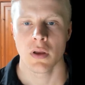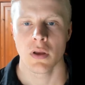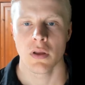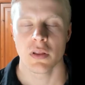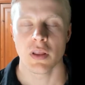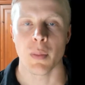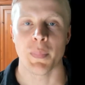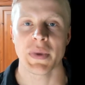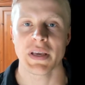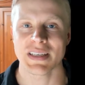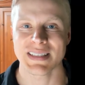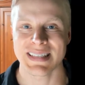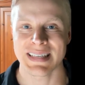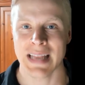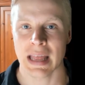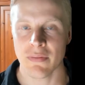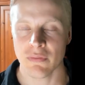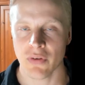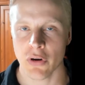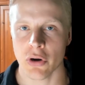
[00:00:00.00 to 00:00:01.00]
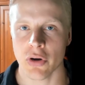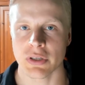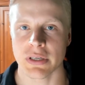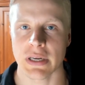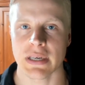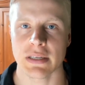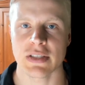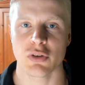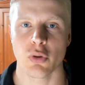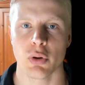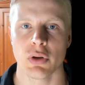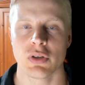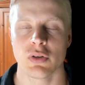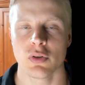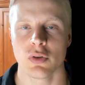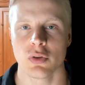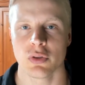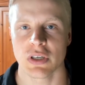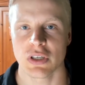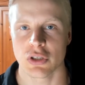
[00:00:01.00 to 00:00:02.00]
the biggest lever that is going
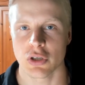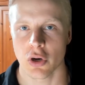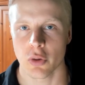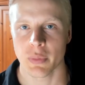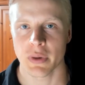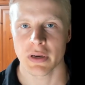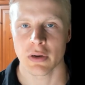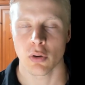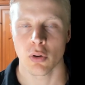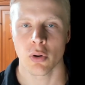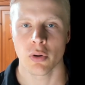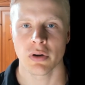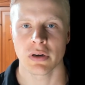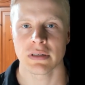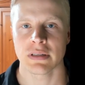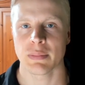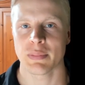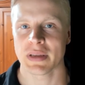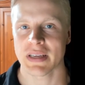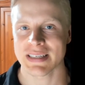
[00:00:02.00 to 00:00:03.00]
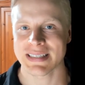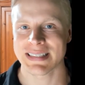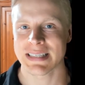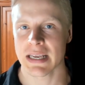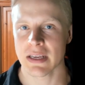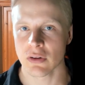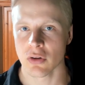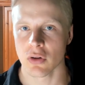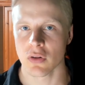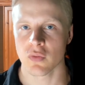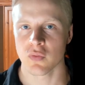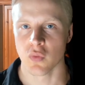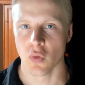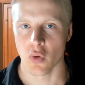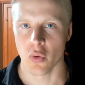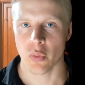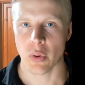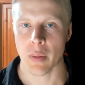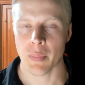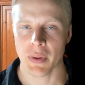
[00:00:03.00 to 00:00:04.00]
to determine or the biggest signal
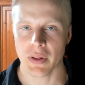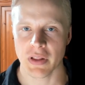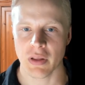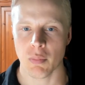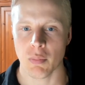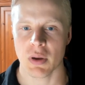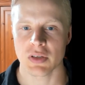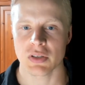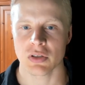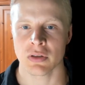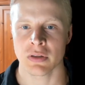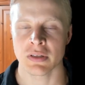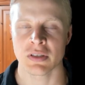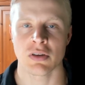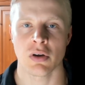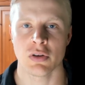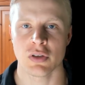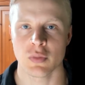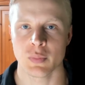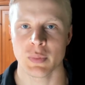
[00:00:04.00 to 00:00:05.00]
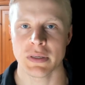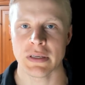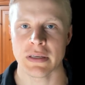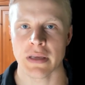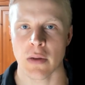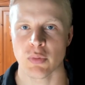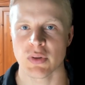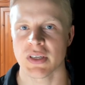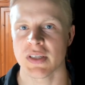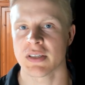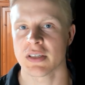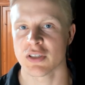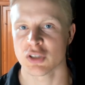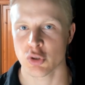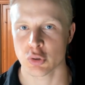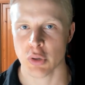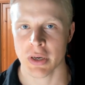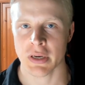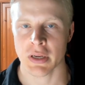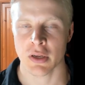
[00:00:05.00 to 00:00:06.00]
for uh, building muscle is going to be uh, resistance
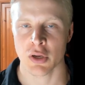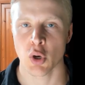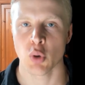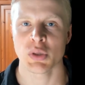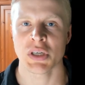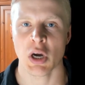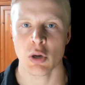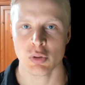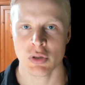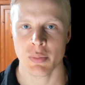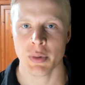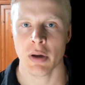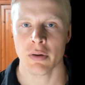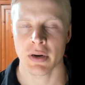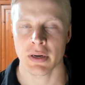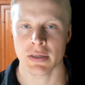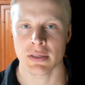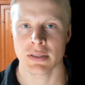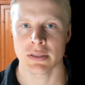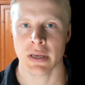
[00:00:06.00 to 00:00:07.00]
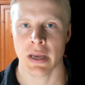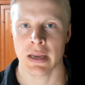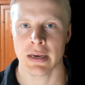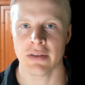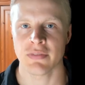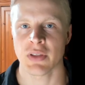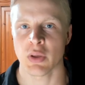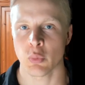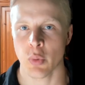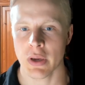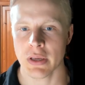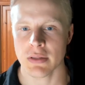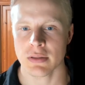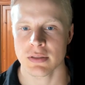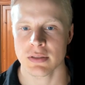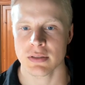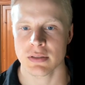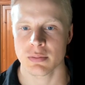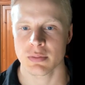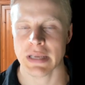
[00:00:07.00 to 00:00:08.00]
training no doubt about it uh, lifting
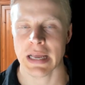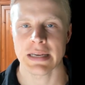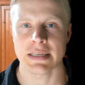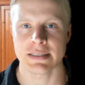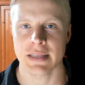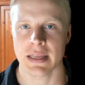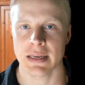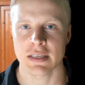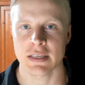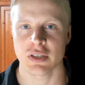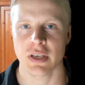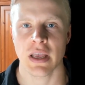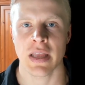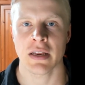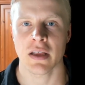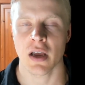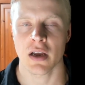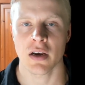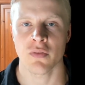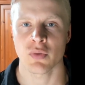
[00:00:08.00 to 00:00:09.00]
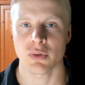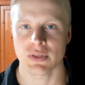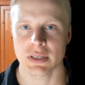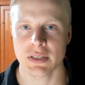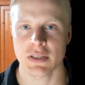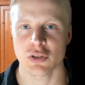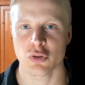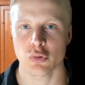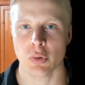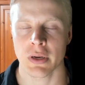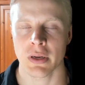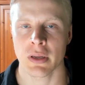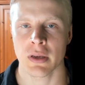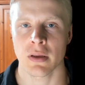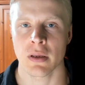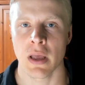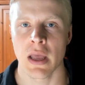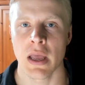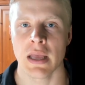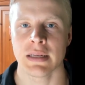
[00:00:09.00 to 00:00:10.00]
weights calisthenics any kind of resistance training
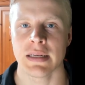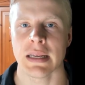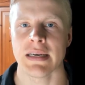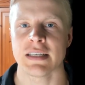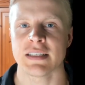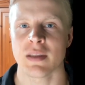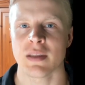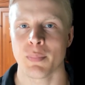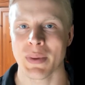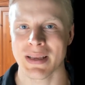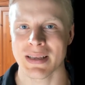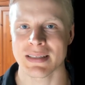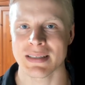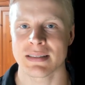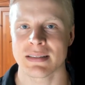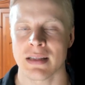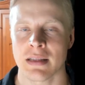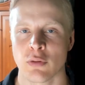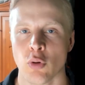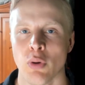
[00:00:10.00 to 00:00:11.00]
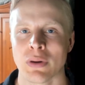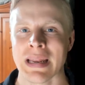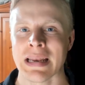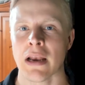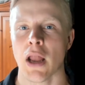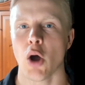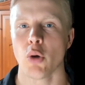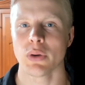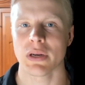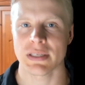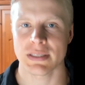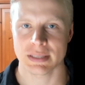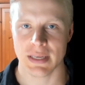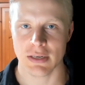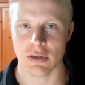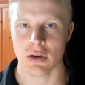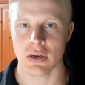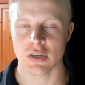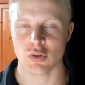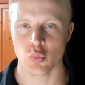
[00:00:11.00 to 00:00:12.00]
that is the biggest that, or the loudest
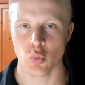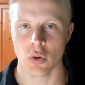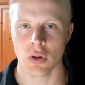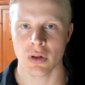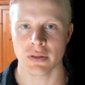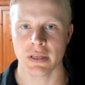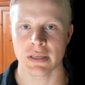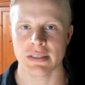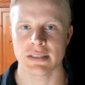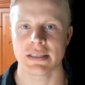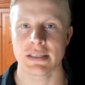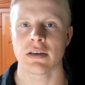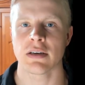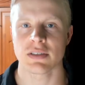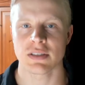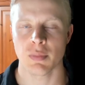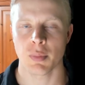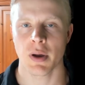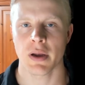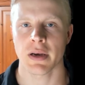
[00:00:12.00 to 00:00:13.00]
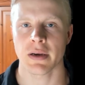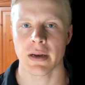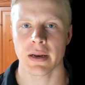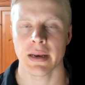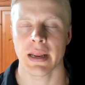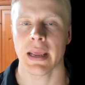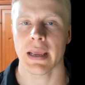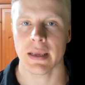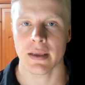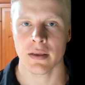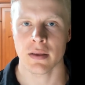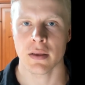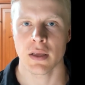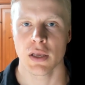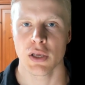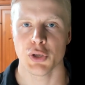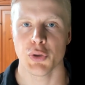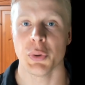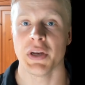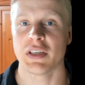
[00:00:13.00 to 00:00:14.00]
signal as well that signals the body that hey
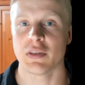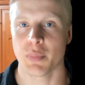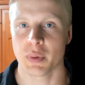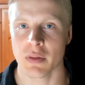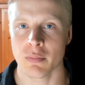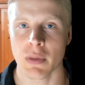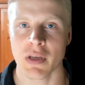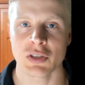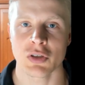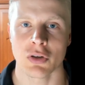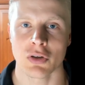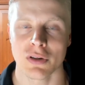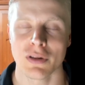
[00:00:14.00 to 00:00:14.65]
you need to build muscle